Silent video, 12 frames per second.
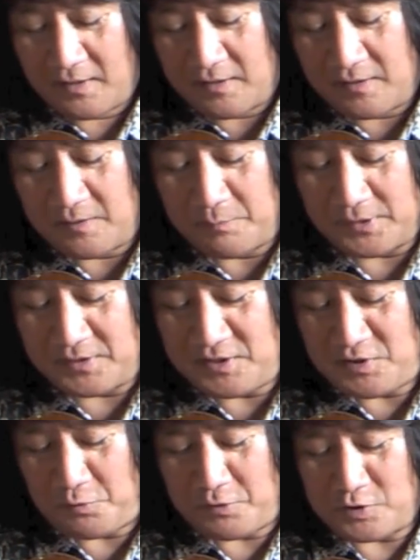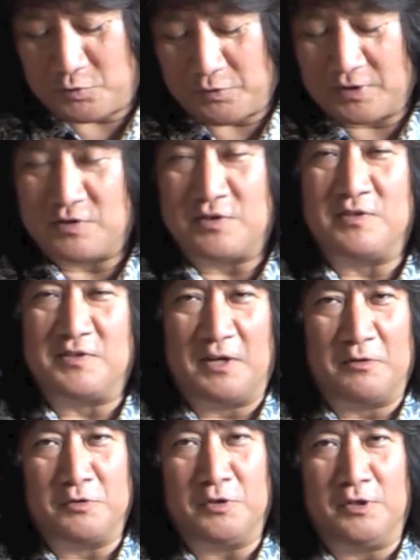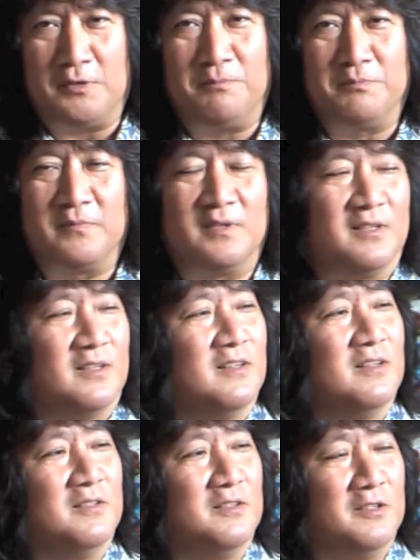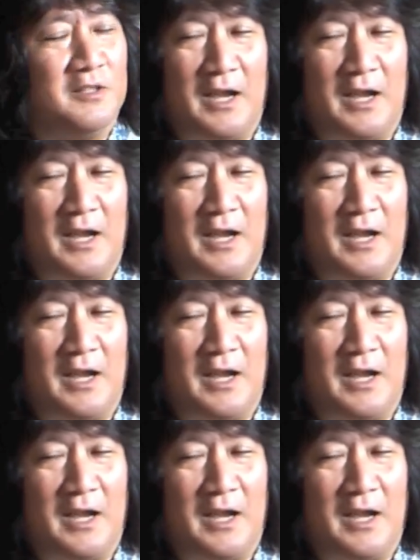But these three strings sound good.